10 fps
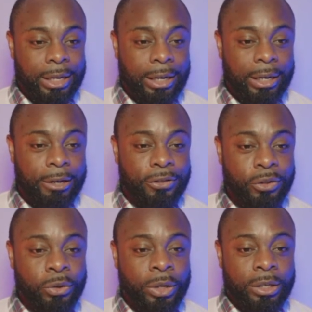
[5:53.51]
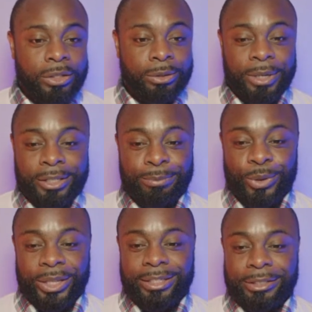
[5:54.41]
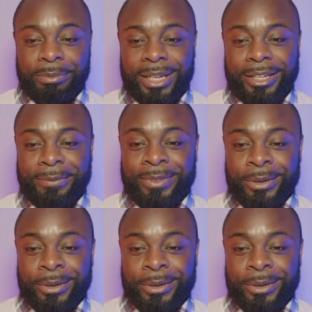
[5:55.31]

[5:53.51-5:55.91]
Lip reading: Love you so much more than Jamal.